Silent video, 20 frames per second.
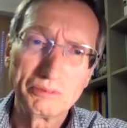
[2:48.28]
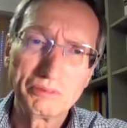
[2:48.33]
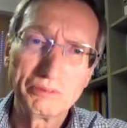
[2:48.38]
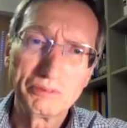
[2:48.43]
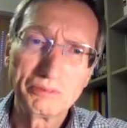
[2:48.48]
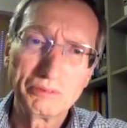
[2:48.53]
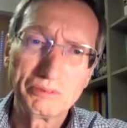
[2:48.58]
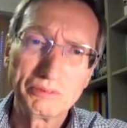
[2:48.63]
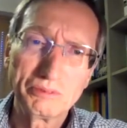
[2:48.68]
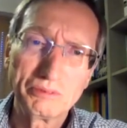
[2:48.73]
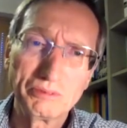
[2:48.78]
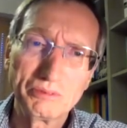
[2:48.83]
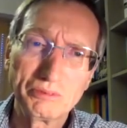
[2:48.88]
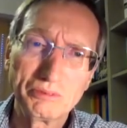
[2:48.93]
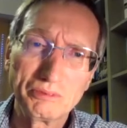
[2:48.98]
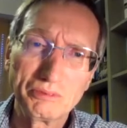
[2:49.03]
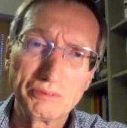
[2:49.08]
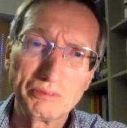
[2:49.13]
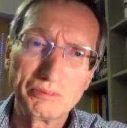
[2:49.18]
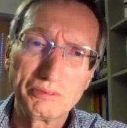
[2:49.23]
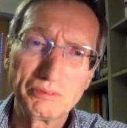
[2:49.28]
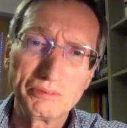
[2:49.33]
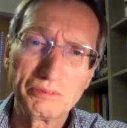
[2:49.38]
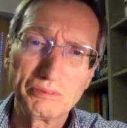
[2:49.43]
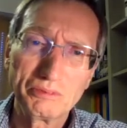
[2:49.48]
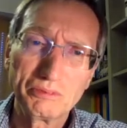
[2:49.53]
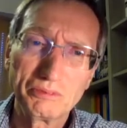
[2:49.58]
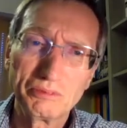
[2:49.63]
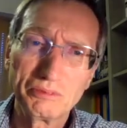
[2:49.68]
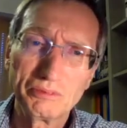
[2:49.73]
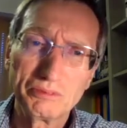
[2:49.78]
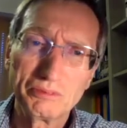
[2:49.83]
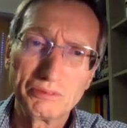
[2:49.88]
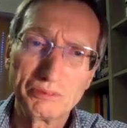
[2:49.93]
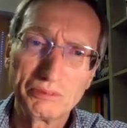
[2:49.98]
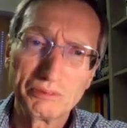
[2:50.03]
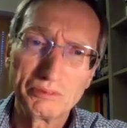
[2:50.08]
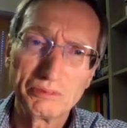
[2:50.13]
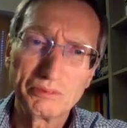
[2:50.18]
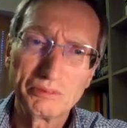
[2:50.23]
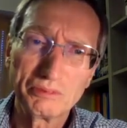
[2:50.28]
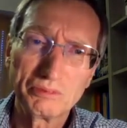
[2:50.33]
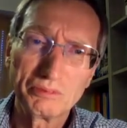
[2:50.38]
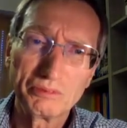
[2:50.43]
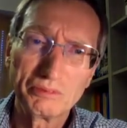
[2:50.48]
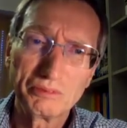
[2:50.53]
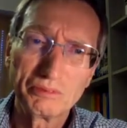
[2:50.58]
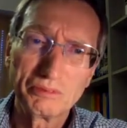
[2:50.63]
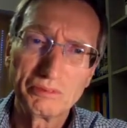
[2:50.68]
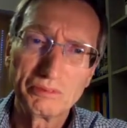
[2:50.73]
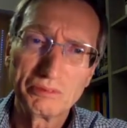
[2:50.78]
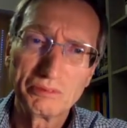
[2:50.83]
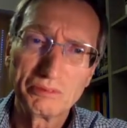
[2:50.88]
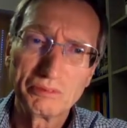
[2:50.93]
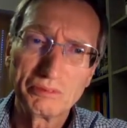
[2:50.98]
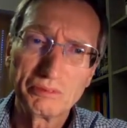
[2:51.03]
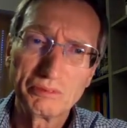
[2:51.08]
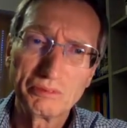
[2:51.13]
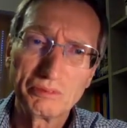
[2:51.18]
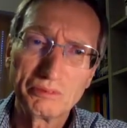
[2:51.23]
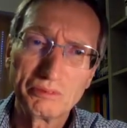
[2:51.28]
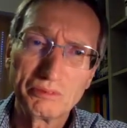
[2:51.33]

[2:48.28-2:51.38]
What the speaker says: [no speech]